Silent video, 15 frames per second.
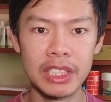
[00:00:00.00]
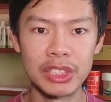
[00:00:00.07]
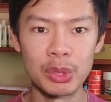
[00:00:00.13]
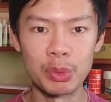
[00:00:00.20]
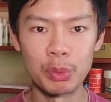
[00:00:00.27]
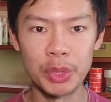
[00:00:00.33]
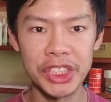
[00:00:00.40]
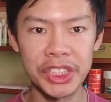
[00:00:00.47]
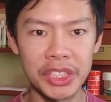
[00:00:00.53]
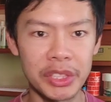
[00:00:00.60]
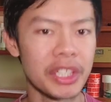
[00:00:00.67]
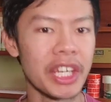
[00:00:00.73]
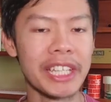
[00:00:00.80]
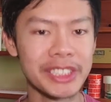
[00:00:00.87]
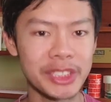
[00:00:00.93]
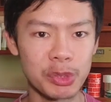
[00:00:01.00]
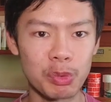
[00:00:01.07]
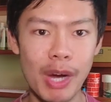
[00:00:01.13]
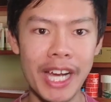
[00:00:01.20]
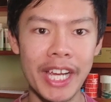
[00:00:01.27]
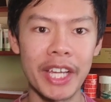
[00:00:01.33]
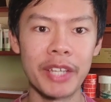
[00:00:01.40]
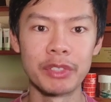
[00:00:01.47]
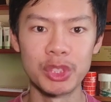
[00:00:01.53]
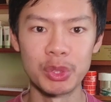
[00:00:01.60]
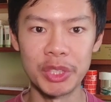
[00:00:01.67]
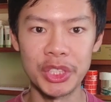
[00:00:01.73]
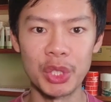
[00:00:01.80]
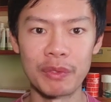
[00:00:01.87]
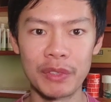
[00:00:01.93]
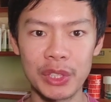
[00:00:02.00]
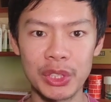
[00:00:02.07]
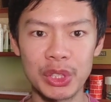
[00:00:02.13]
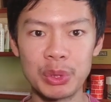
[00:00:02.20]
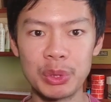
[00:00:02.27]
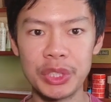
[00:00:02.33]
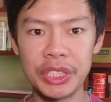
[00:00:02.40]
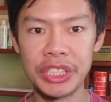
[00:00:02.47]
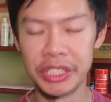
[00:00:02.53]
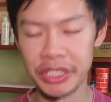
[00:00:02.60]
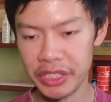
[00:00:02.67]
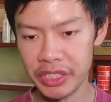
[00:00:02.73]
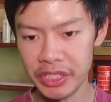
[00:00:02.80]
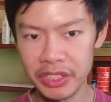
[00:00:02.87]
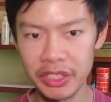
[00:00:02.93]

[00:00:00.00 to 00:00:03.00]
So hence why I switched over to the